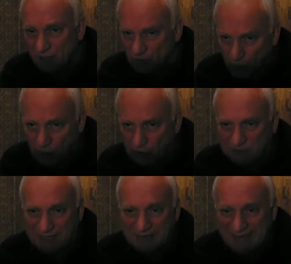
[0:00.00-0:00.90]
The
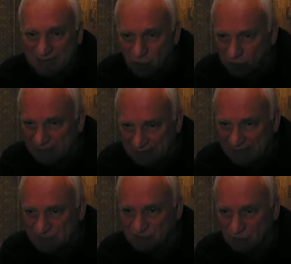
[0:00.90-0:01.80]
world clearly
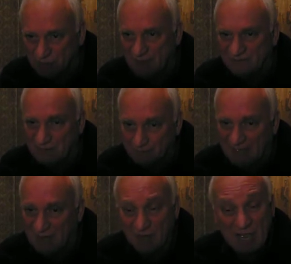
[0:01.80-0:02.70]
needs to have the
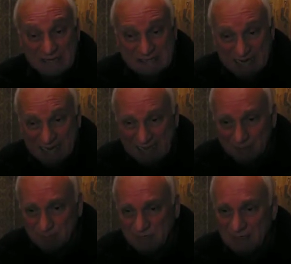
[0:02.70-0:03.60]
bear
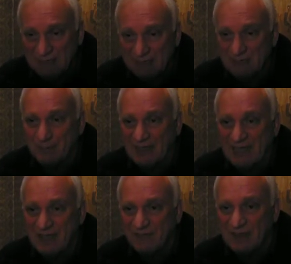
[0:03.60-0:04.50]
tamed and
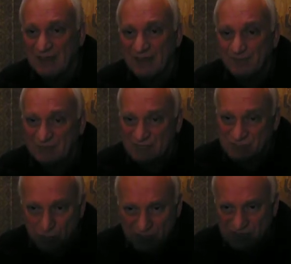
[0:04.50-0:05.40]
behaving as
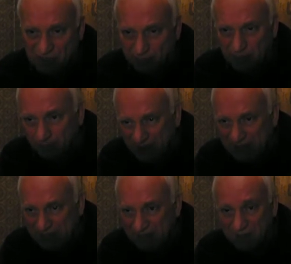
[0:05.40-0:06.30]
a reasonable
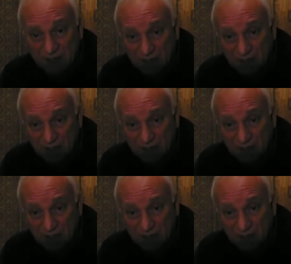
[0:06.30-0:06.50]
being.